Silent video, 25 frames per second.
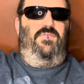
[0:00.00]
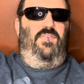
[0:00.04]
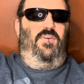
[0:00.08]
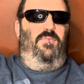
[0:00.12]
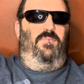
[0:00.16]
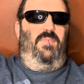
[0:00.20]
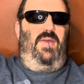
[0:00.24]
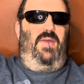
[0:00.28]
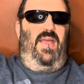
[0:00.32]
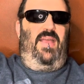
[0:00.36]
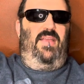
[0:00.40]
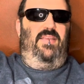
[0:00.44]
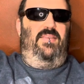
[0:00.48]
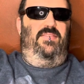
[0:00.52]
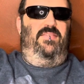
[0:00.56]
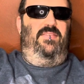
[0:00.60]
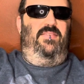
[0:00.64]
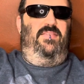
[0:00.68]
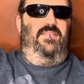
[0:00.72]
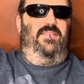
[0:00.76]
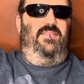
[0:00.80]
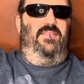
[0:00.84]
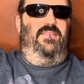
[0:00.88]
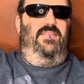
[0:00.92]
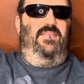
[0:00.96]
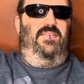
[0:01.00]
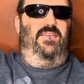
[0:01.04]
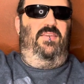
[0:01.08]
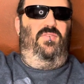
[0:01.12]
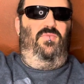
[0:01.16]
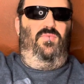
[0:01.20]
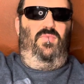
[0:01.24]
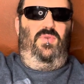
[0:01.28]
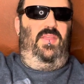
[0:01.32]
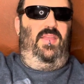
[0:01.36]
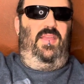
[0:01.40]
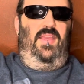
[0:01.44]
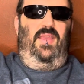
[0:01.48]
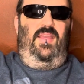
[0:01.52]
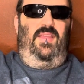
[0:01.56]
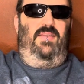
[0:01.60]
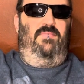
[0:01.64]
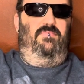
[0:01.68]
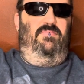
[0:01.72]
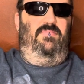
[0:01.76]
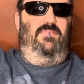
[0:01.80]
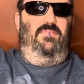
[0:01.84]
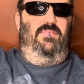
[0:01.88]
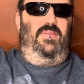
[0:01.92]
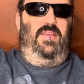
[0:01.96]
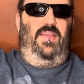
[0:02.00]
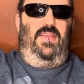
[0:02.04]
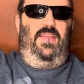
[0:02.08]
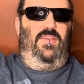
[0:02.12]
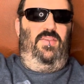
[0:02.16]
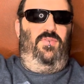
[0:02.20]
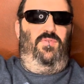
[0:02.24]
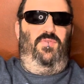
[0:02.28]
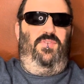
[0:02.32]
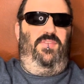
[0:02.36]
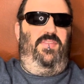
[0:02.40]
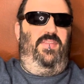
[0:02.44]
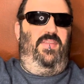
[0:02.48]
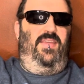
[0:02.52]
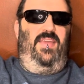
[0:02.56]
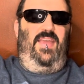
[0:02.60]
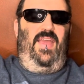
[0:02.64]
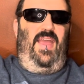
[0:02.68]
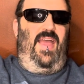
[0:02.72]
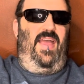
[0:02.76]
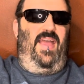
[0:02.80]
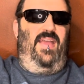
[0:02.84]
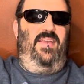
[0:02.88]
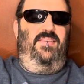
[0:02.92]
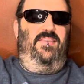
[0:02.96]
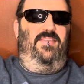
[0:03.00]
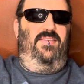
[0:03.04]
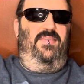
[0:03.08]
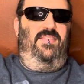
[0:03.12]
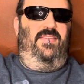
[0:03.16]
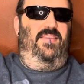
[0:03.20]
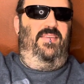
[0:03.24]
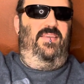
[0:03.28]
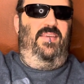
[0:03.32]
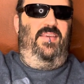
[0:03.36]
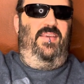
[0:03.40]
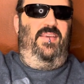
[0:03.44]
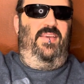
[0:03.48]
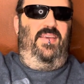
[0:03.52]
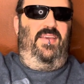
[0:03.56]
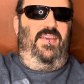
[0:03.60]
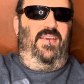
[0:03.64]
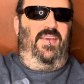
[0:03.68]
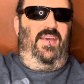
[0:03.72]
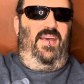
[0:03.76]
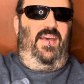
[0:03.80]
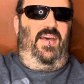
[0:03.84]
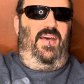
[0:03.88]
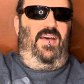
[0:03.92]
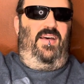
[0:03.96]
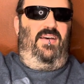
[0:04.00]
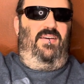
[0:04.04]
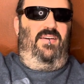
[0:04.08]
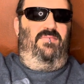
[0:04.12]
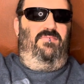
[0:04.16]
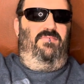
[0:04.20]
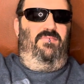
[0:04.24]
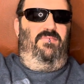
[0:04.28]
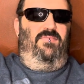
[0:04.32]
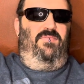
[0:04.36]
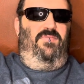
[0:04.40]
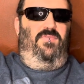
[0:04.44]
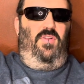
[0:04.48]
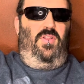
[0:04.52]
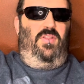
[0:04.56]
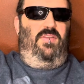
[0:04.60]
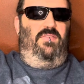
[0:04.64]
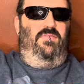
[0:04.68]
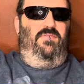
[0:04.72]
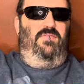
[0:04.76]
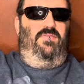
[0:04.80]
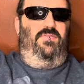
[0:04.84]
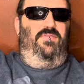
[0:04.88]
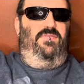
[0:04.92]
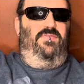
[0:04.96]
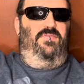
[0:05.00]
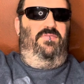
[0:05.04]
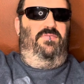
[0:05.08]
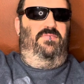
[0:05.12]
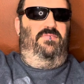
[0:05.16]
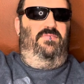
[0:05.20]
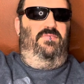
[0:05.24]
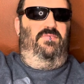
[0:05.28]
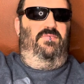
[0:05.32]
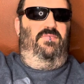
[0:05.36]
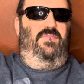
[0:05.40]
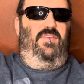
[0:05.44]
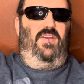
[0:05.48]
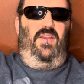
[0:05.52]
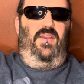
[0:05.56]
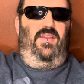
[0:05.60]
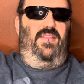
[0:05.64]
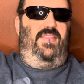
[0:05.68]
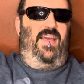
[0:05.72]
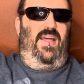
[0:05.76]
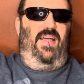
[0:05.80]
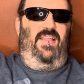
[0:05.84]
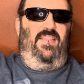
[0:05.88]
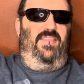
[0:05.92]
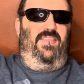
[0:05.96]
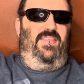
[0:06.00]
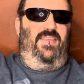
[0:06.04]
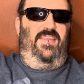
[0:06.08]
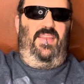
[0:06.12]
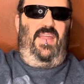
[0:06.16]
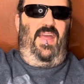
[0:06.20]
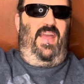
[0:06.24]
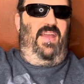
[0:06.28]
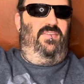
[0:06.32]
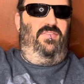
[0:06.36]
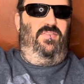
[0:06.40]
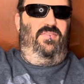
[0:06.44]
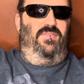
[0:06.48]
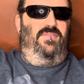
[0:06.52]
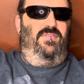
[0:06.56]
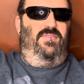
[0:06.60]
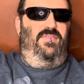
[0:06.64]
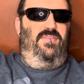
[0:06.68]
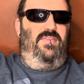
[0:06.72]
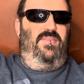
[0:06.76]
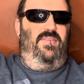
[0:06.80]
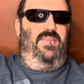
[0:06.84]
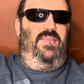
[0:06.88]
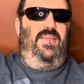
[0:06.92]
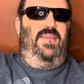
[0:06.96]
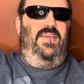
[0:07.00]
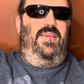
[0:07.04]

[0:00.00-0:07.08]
film has a really interesting cast, full of very talented actors.